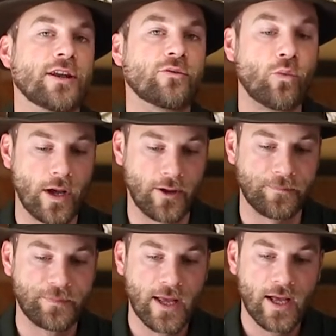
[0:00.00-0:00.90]
as well.
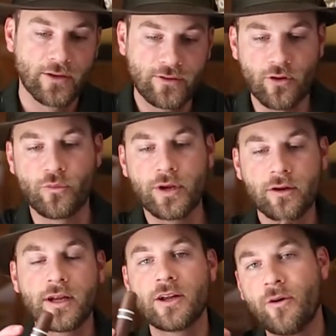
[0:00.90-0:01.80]
So we
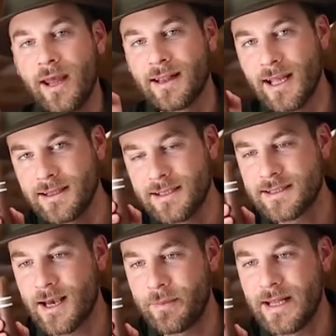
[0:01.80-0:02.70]
are gonna go ahead and light
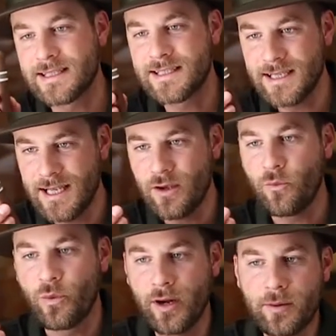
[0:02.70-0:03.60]
this up and see
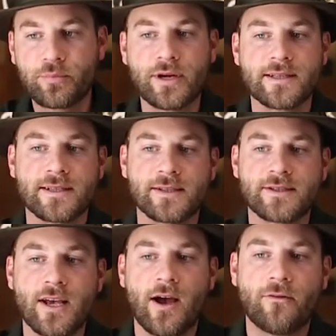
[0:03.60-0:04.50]
where it brings us